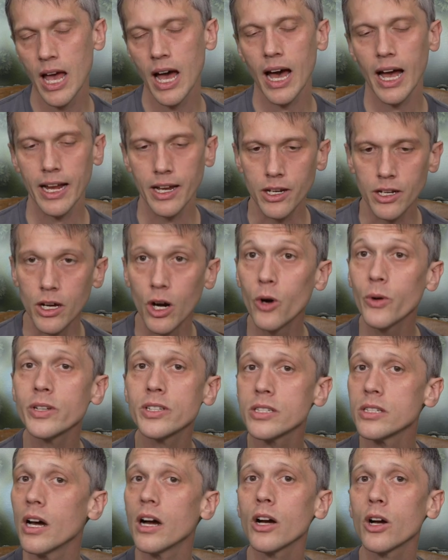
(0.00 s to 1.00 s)
I know
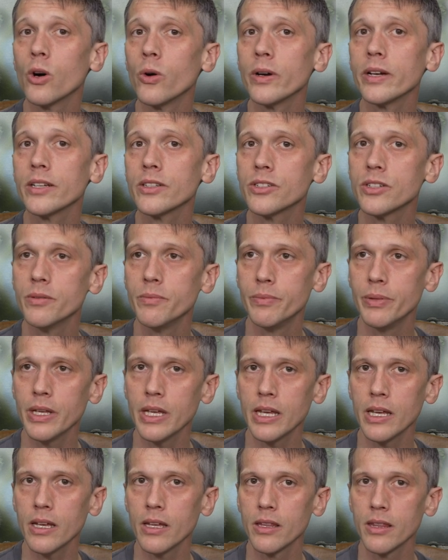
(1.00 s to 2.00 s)
it's not going to
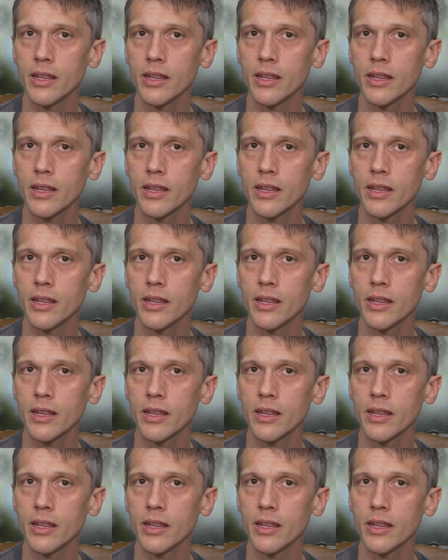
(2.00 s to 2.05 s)
be